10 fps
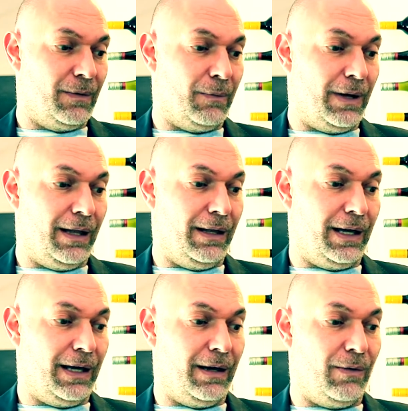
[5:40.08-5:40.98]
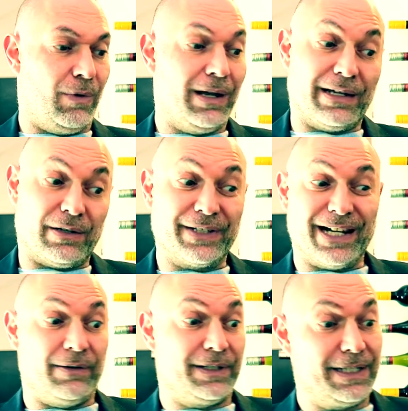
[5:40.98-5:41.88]
Well, while I can't
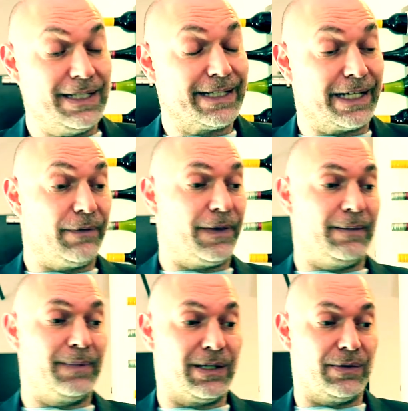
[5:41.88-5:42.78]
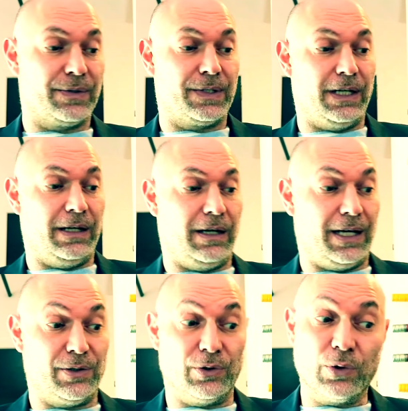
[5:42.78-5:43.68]
guarantee this kind of thing, because
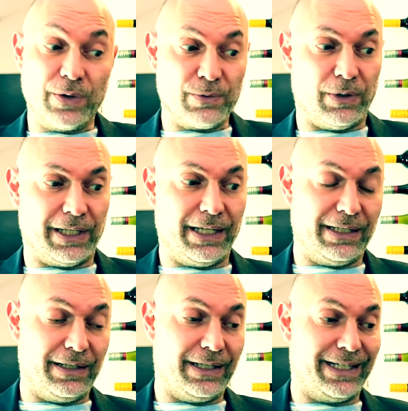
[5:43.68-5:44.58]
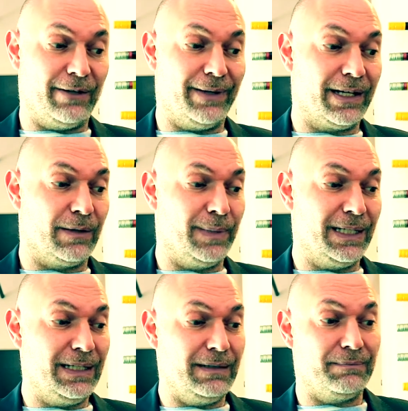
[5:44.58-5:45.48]
I don't know who's working in a catering
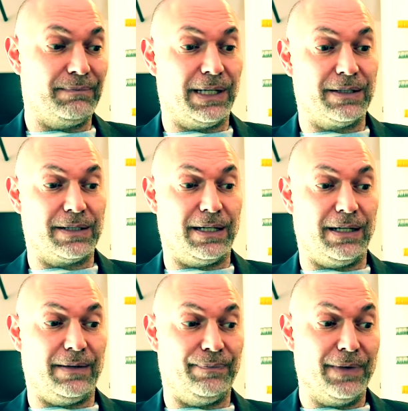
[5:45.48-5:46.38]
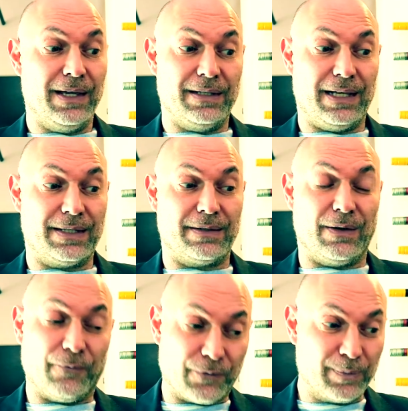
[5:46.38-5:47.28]
company, but there's
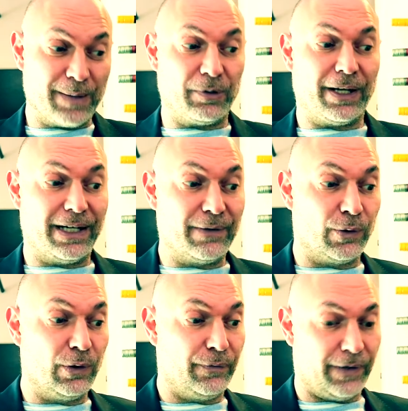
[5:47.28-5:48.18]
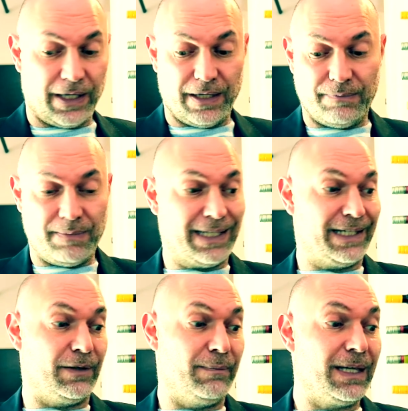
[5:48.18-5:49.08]
a few people that are involved in
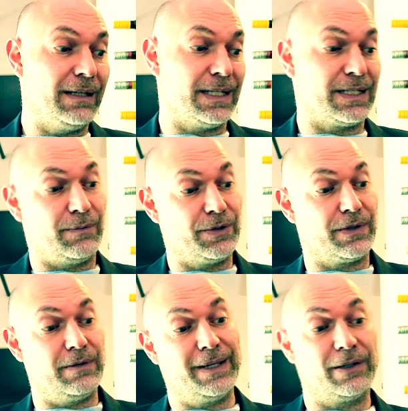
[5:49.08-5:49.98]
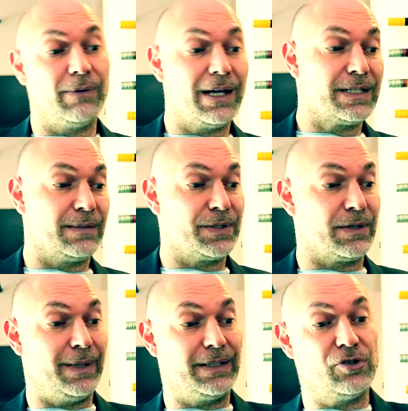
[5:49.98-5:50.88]
making your meal. There's someone's gonna make the rice, someone's
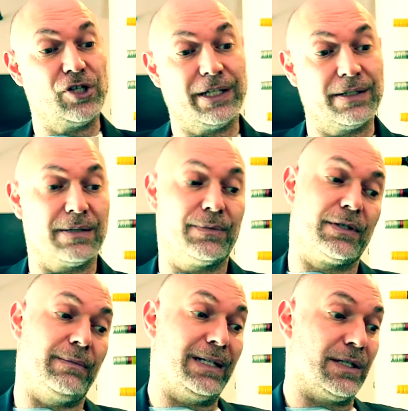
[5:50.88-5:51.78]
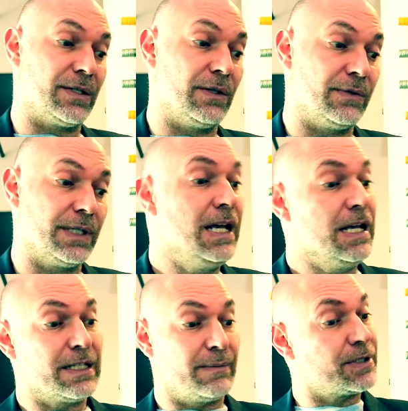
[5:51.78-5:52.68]
gonna make the chicken, someone's gonna make the sauce,
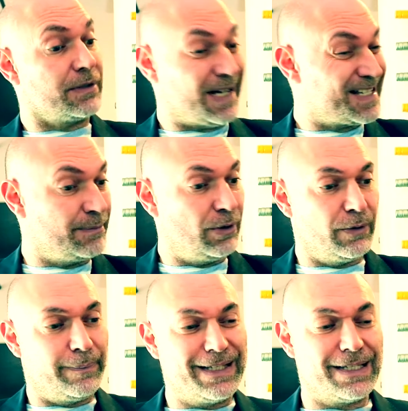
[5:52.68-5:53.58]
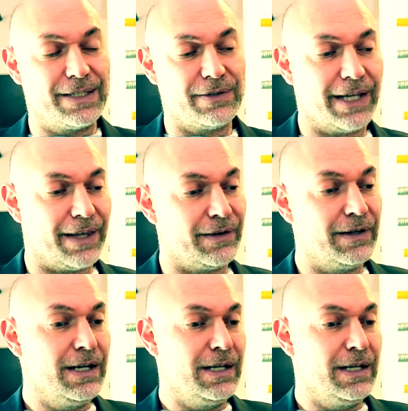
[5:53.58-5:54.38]
someone's gonna assemble the pieces together.